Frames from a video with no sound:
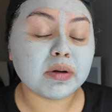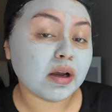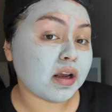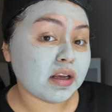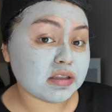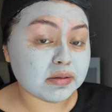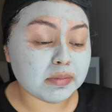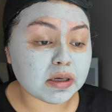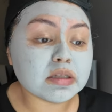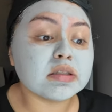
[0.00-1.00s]
but it's a
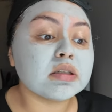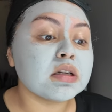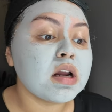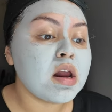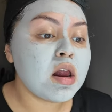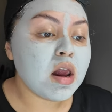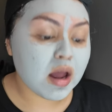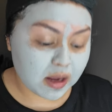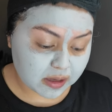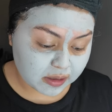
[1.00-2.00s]
must.
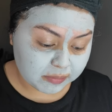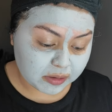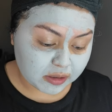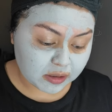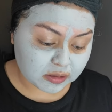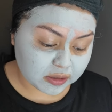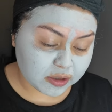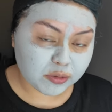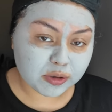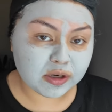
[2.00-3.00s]
I am gonna like
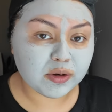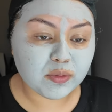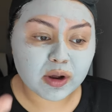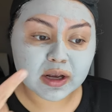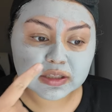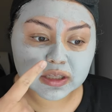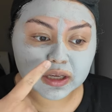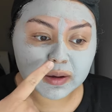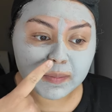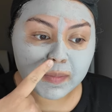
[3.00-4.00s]
go in and wax
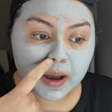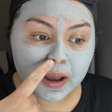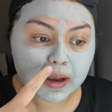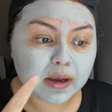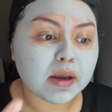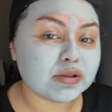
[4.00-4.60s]
like my